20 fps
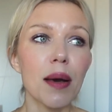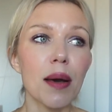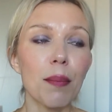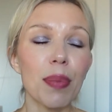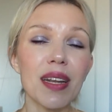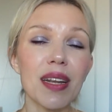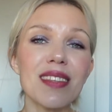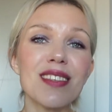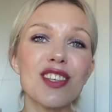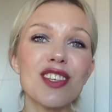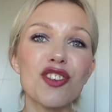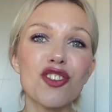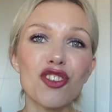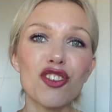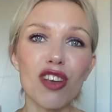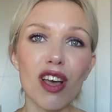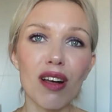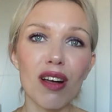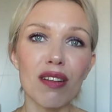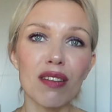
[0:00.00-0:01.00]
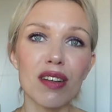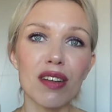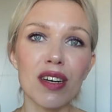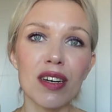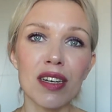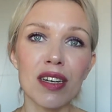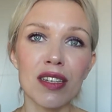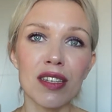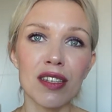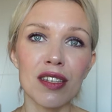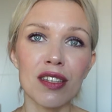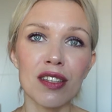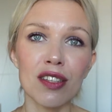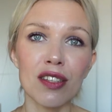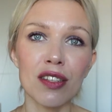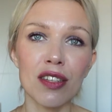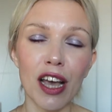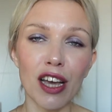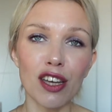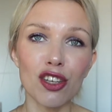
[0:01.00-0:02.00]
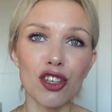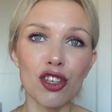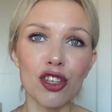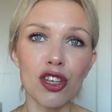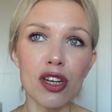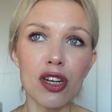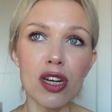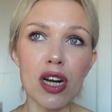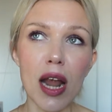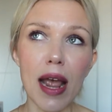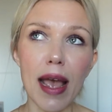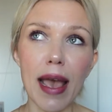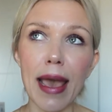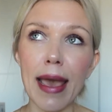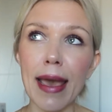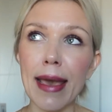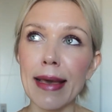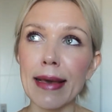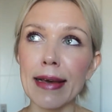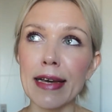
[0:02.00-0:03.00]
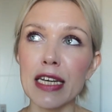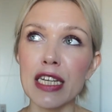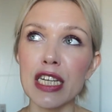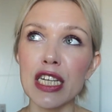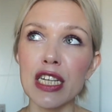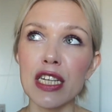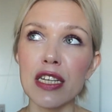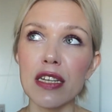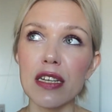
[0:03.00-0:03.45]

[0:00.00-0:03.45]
but it's gel texture, and